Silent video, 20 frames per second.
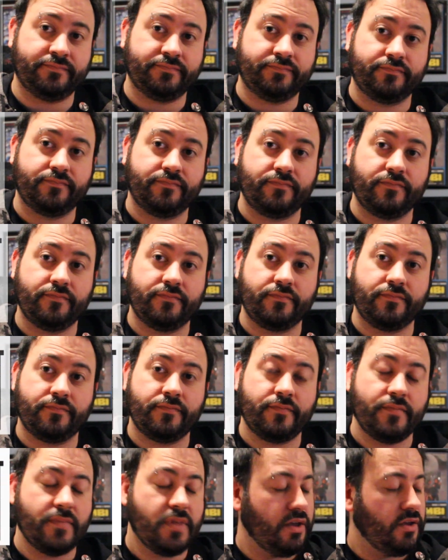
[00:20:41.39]

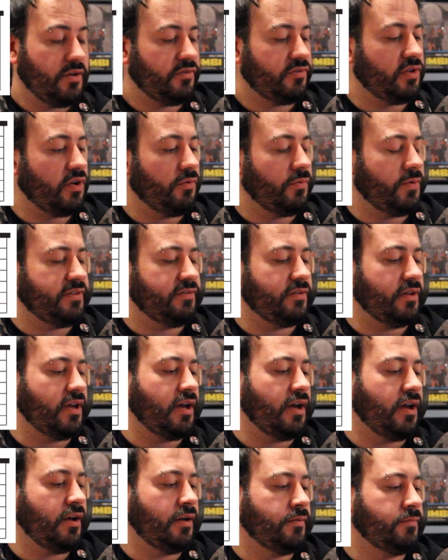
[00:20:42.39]
So it's
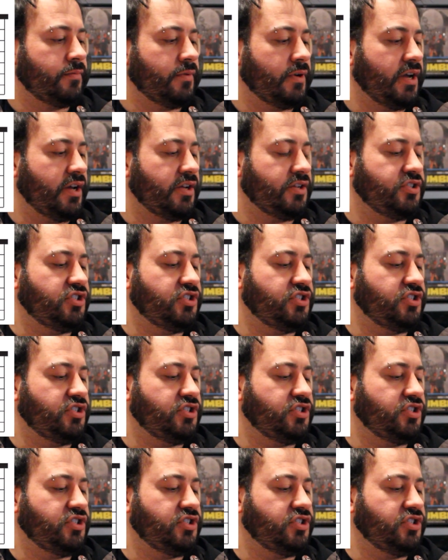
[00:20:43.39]
a